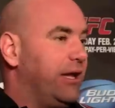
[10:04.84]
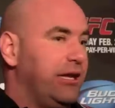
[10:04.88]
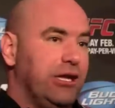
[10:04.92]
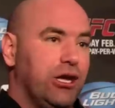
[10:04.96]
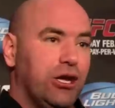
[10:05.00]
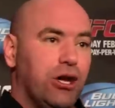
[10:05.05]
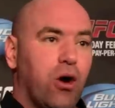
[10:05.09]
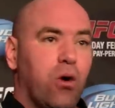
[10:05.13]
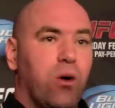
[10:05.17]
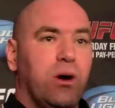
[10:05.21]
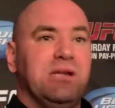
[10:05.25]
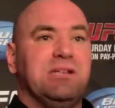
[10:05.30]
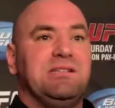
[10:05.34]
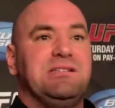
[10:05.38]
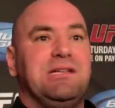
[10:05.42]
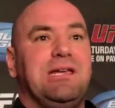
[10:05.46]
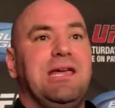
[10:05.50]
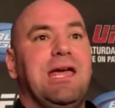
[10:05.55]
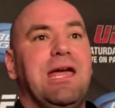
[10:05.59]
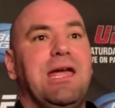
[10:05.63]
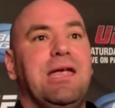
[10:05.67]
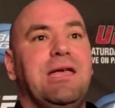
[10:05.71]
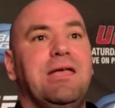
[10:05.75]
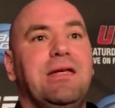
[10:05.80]
and you go on a
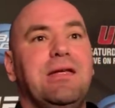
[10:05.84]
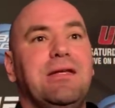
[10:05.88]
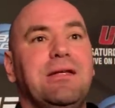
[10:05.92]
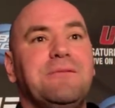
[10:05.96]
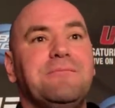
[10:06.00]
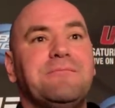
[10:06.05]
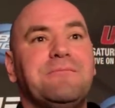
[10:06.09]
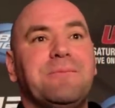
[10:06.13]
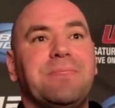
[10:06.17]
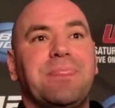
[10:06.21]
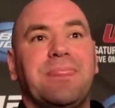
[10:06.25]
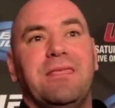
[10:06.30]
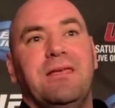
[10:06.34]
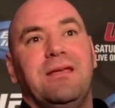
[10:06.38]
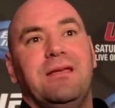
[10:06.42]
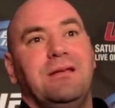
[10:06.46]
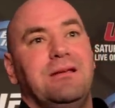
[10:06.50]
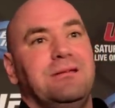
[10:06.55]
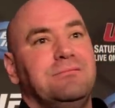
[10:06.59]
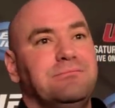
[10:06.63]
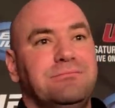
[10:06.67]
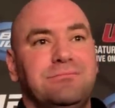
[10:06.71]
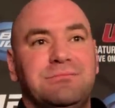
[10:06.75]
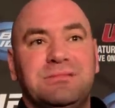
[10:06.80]
skid,
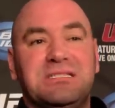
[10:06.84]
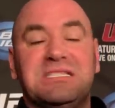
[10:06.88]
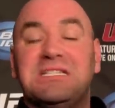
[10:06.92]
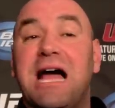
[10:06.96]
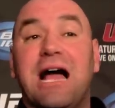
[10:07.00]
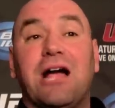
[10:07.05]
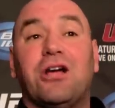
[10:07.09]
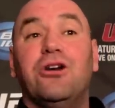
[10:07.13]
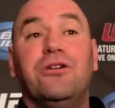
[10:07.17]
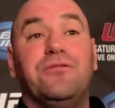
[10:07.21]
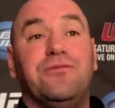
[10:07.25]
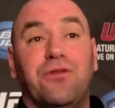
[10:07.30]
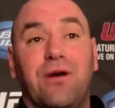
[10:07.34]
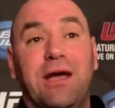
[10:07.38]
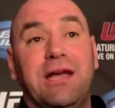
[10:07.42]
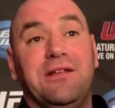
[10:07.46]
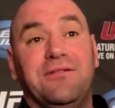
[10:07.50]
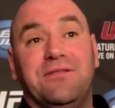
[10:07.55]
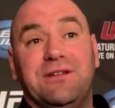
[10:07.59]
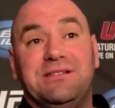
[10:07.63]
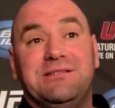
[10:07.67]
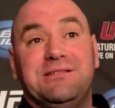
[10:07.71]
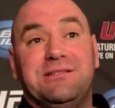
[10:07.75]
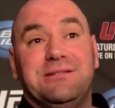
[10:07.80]
it's not good for any
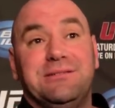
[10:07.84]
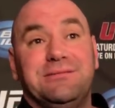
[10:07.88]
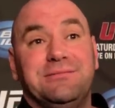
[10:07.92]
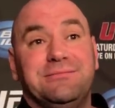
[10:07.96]
of us.